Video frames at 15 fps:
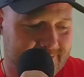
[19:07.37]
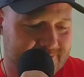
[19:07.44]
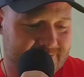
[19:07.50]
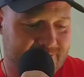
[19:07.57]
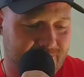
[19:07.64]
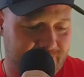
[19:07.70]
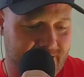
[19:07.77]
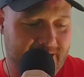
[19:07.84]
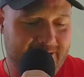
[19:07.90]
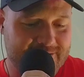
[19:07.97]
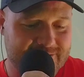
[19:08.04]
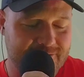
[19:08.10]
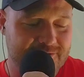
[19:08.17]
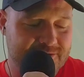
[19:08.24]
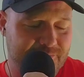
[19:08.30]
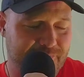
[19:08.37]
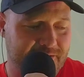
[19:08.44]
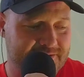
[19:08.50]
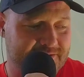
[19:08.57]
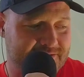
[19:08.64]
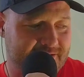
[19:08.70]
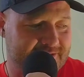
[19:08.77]
so yeah it's no
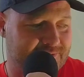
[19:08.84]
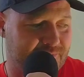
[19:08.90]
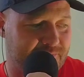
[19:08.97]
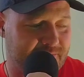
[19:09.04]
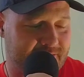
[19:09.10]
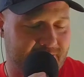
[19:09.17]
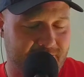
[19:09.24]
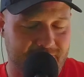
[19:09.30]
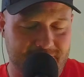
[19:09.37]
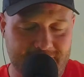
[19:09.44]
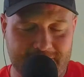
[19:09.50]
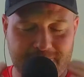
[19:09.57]
surprise that jason would be there early